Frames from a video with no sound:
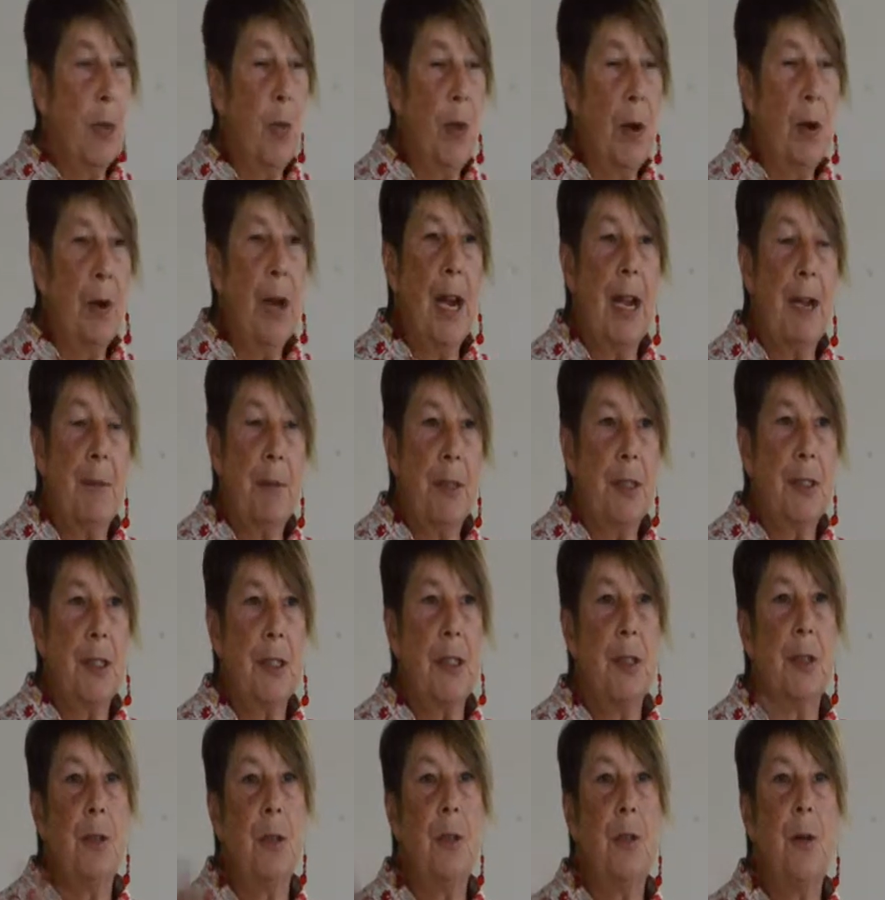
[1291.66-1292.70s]
we were able
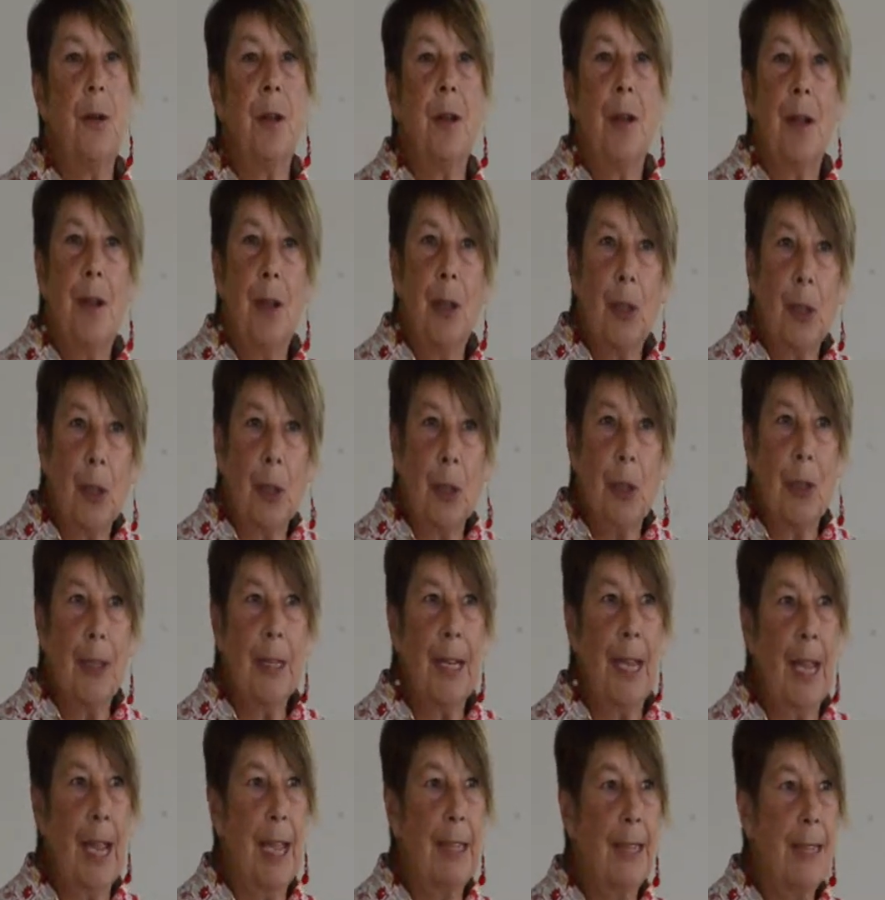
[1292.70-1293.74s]
to look
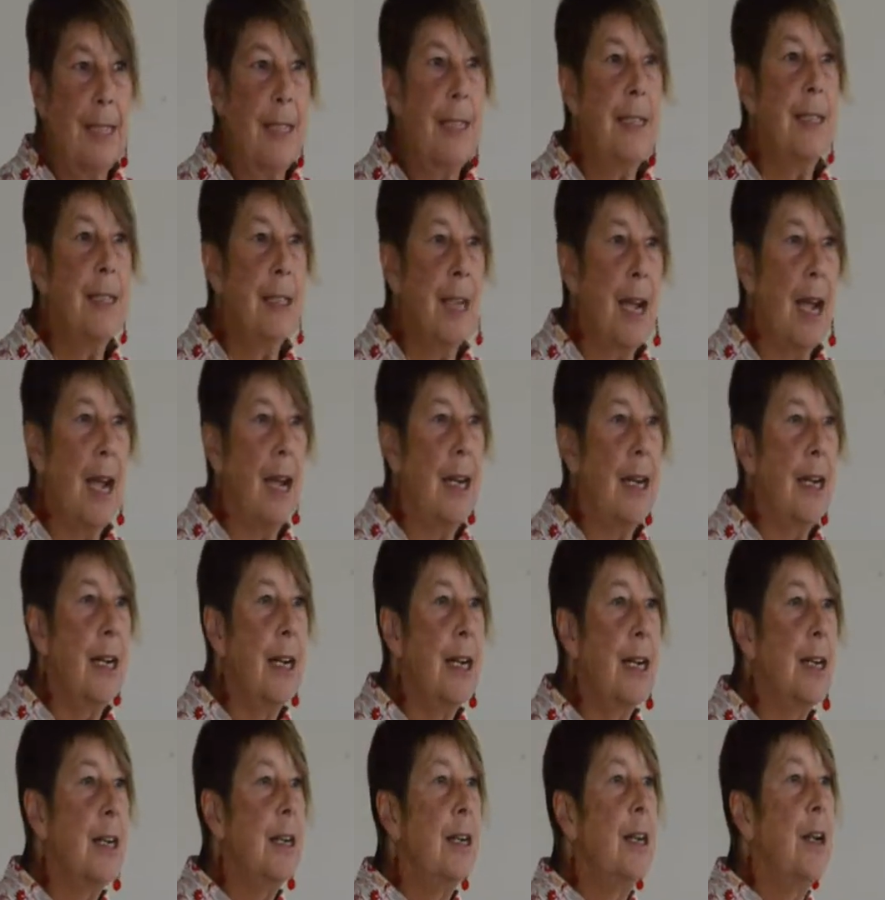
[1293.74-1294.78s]
at the
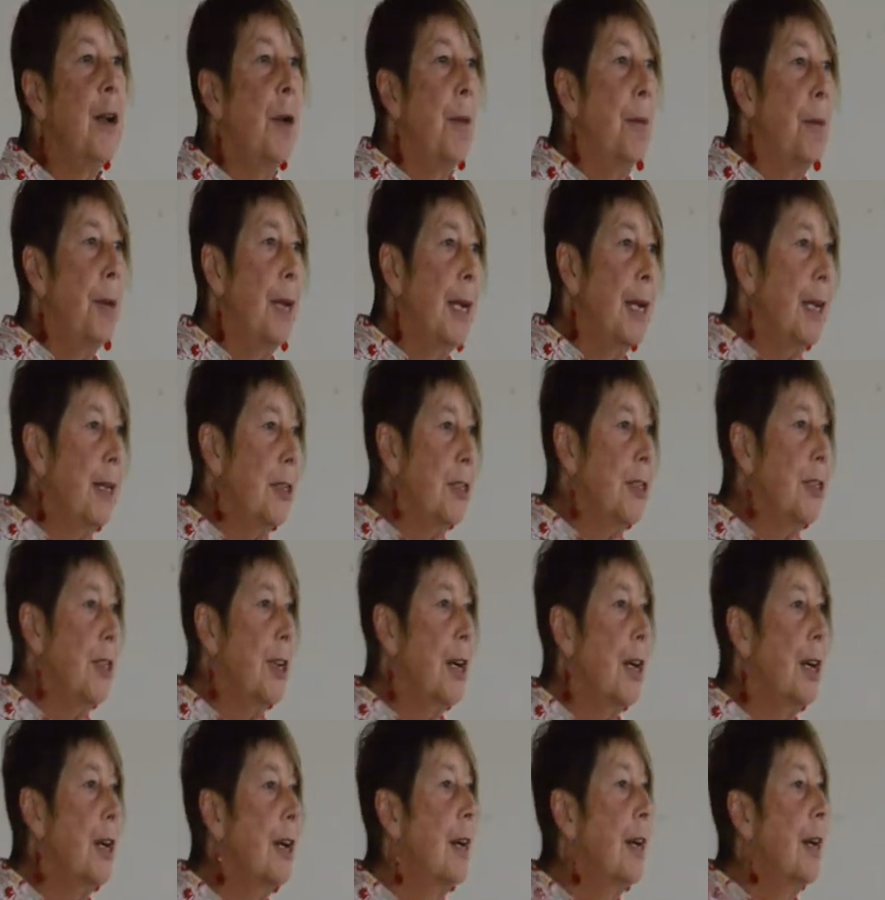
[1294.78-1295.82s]
entire
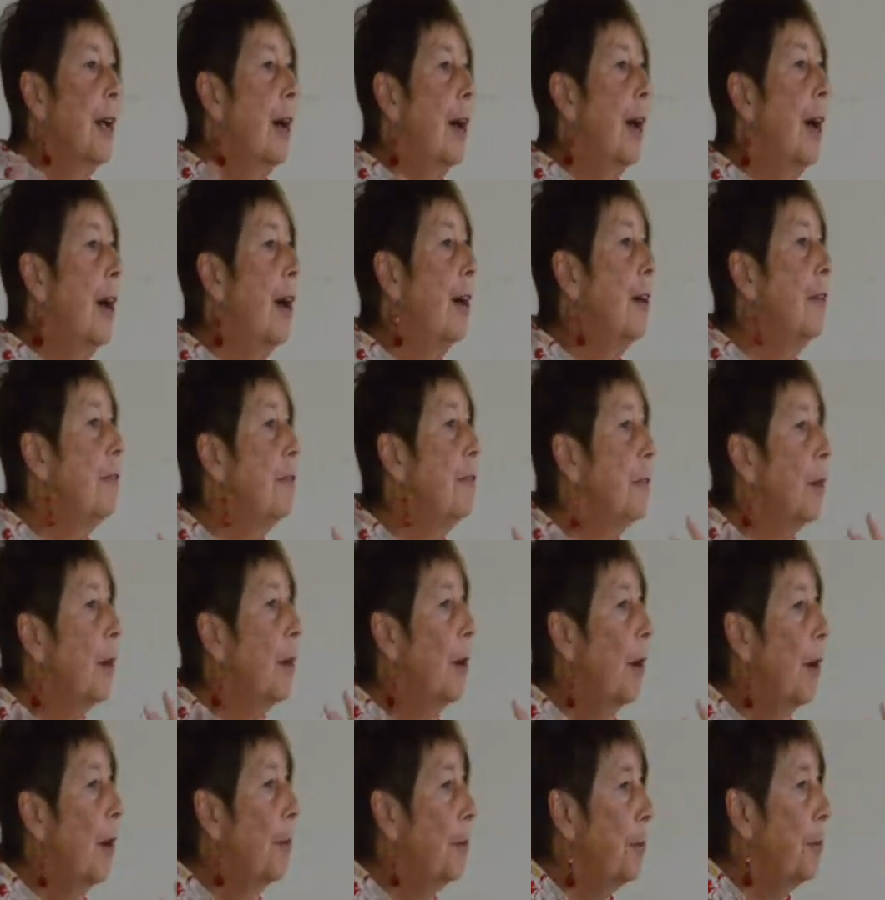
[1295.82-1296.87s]
picture of
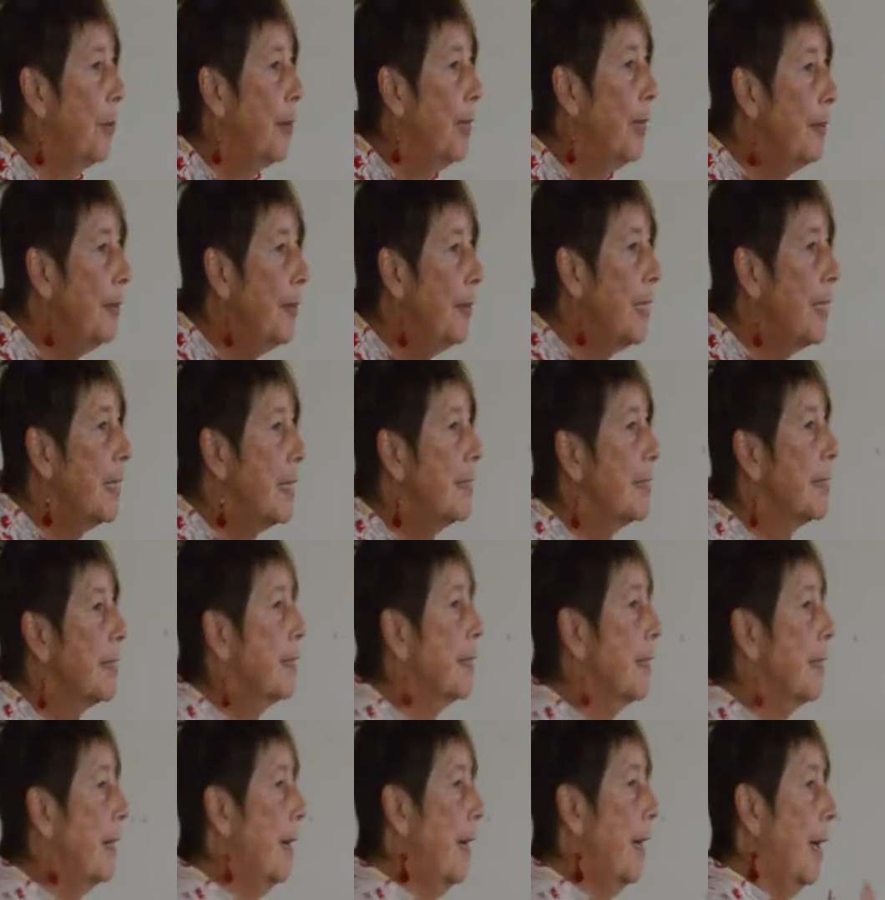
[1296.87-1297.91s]
previous
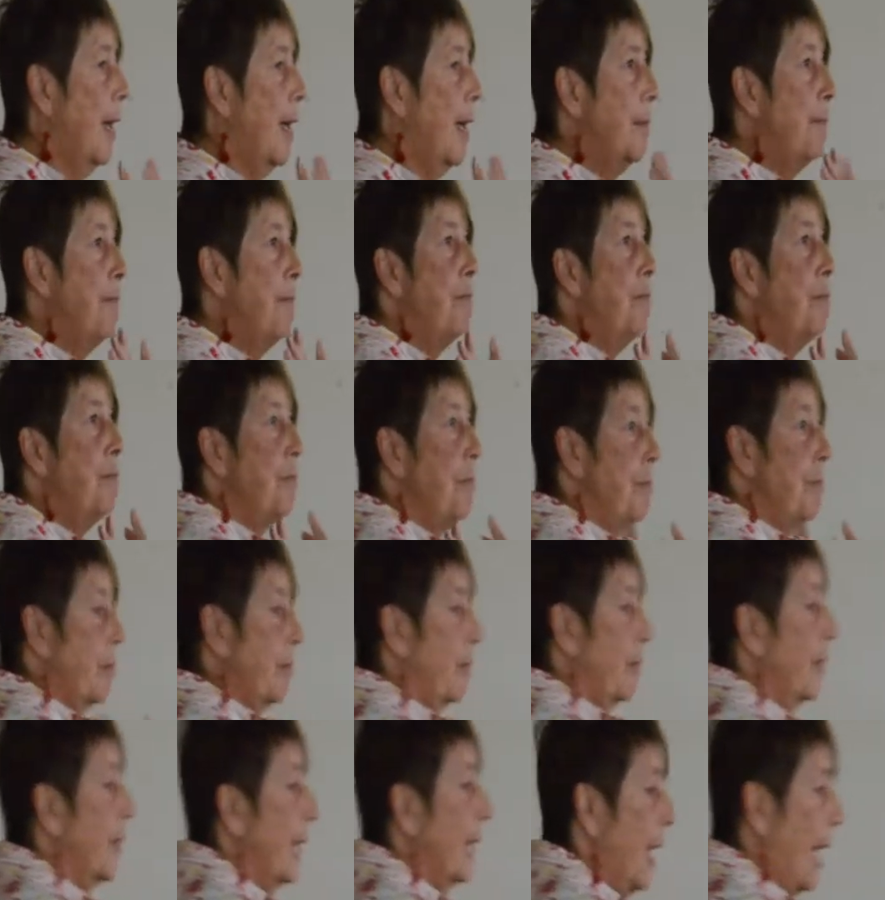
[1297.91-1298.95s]

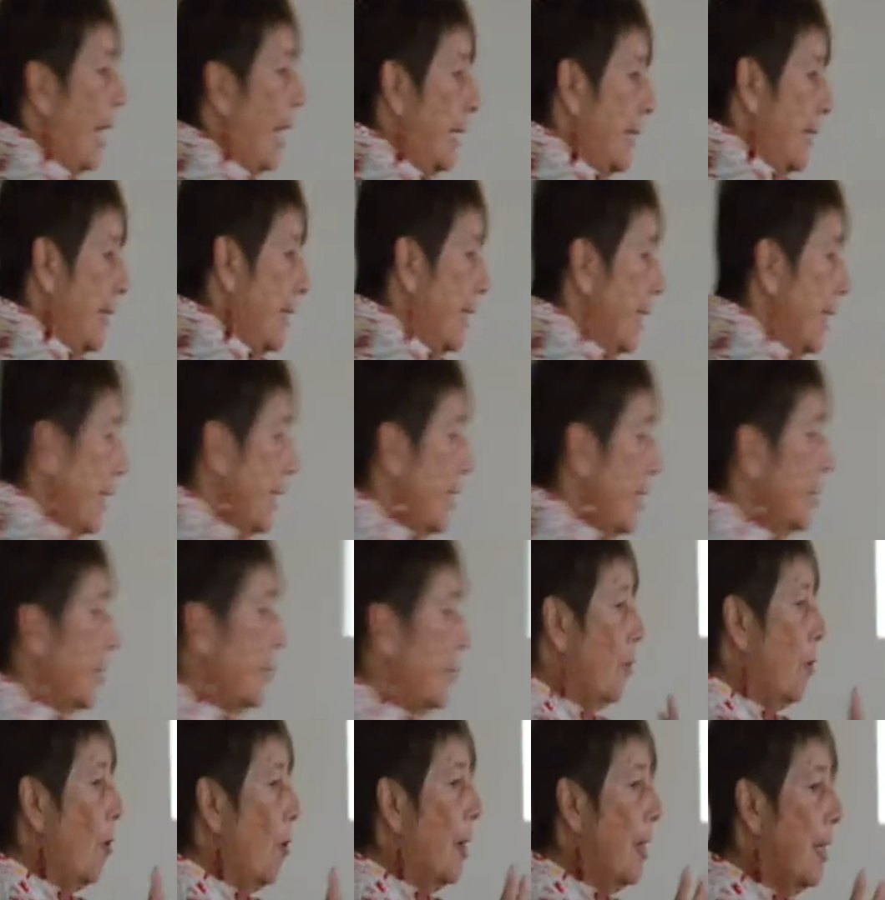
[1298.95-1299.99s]
ideas
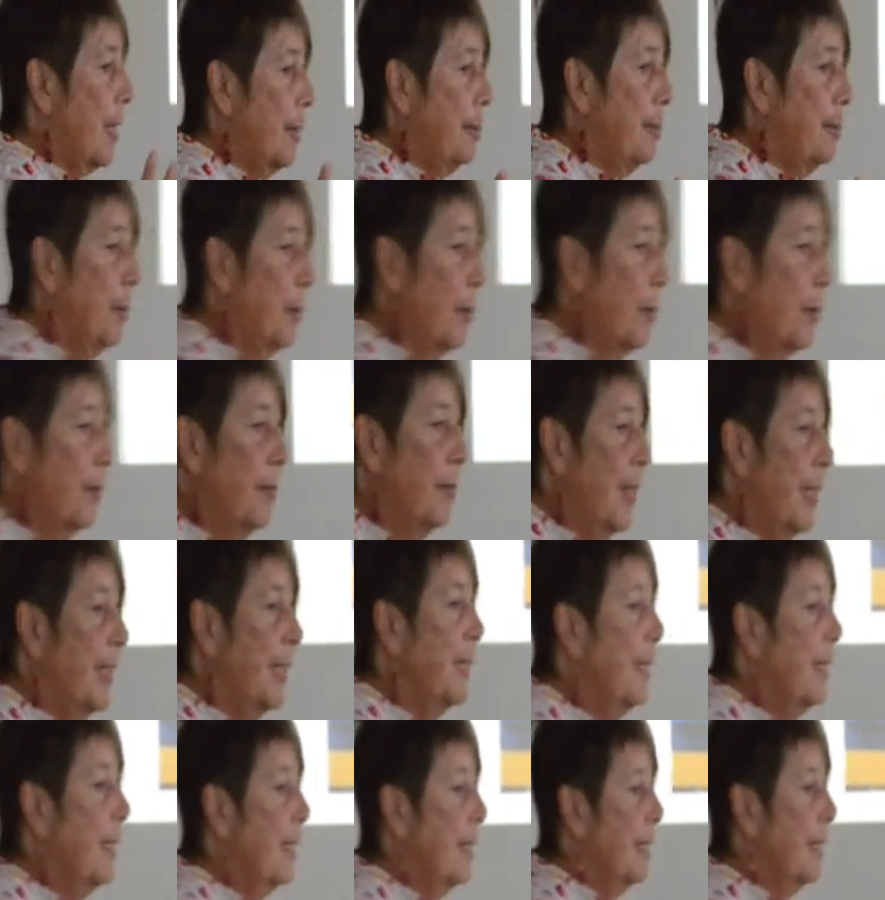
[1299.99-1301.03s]
for improving
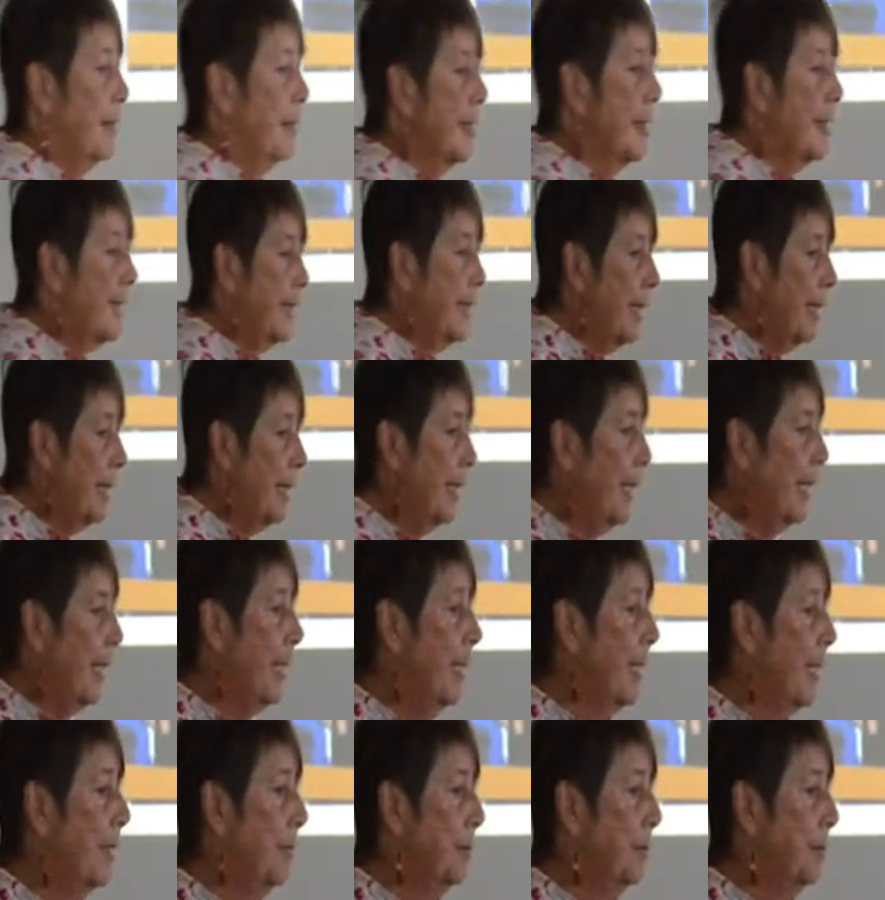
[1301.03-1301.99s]
the city